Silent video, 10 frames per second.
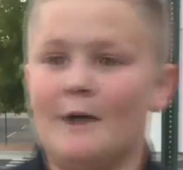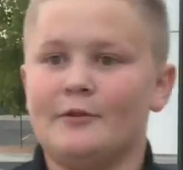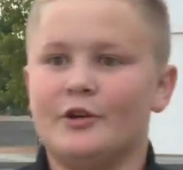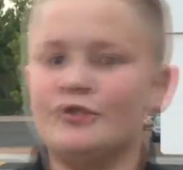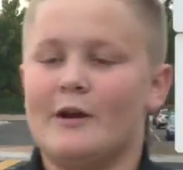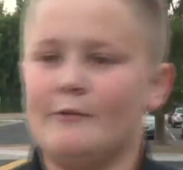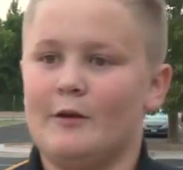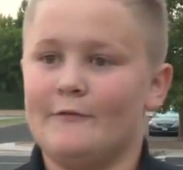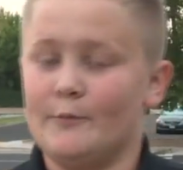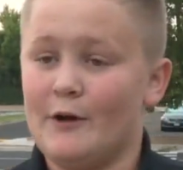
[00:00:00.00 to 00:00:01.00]
I'm going to try and
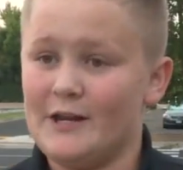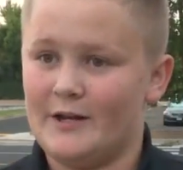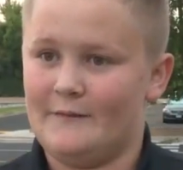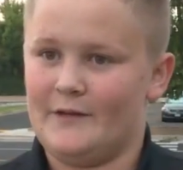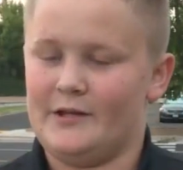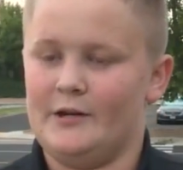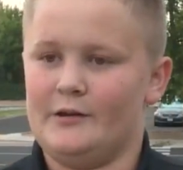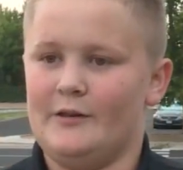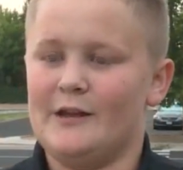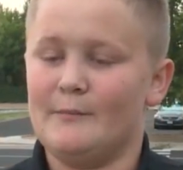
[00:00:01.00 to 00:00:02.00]
run for president this year,
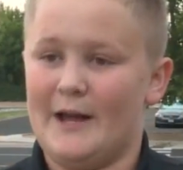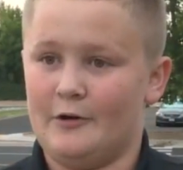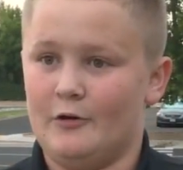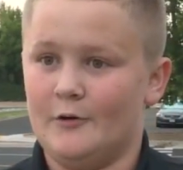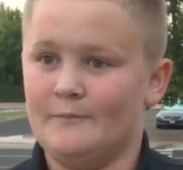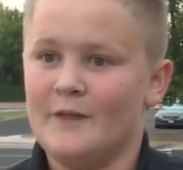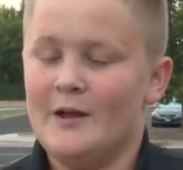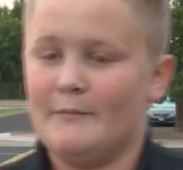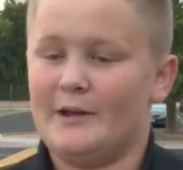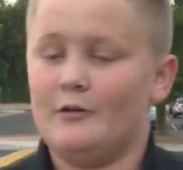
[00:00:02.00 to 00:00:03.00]
so that's my goal.
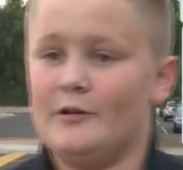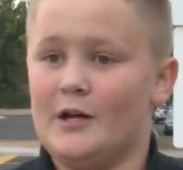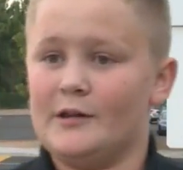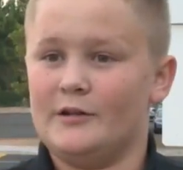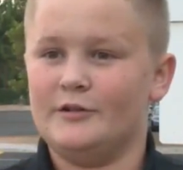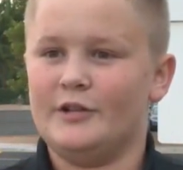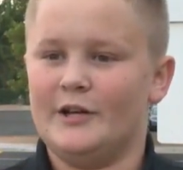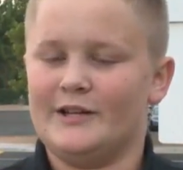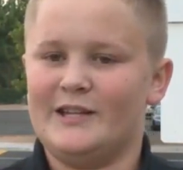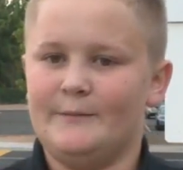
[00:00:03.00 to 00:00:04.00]
My goal is also
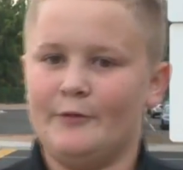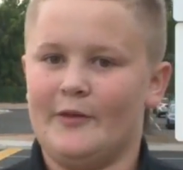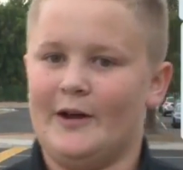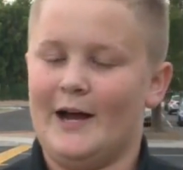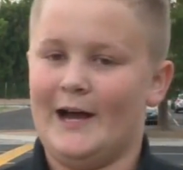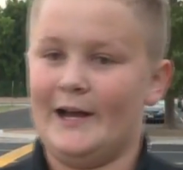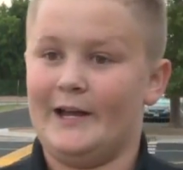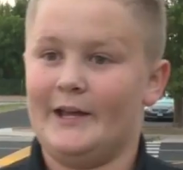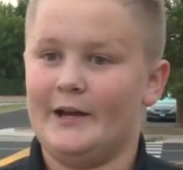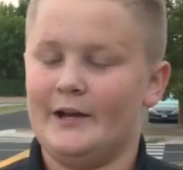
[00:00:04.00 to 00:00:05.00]
to keep with a
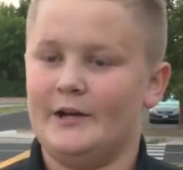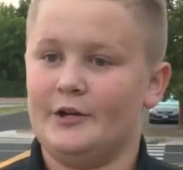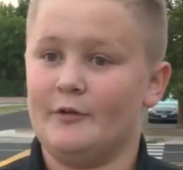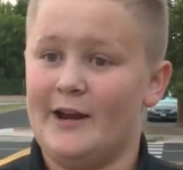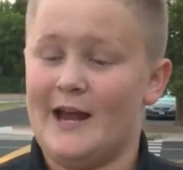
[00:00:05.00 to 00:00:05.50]
high uh, grade